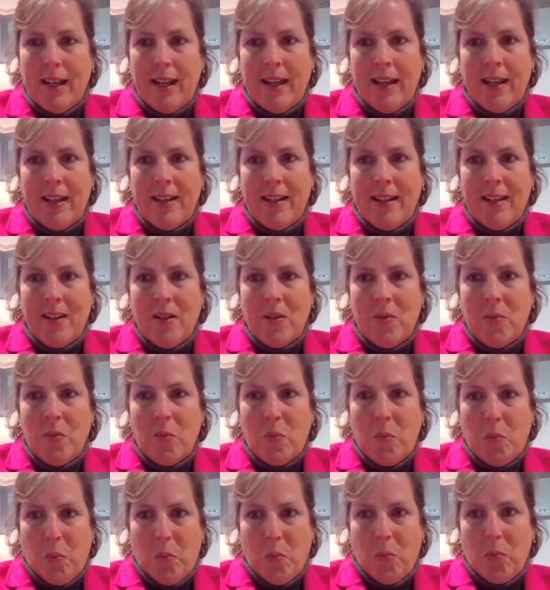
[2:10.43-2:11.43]
And
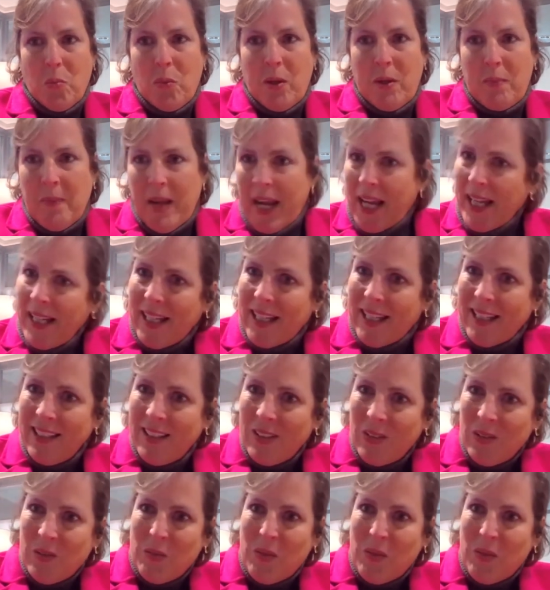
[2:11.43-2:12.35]
we made it.